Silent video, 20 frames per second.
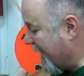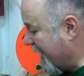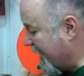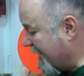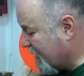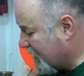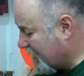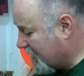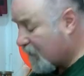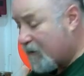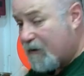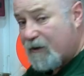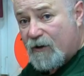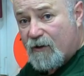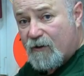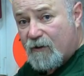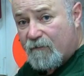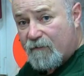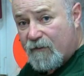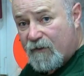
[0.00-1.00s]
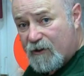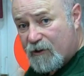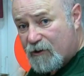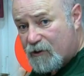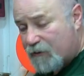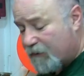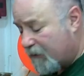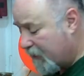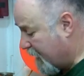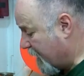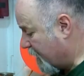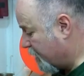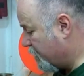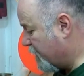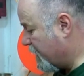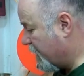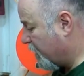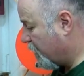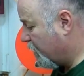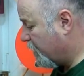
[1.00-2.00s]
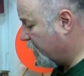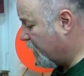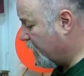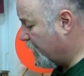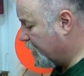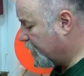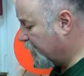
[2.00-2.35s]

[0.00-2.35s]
into the curve that you're trying to get rid of,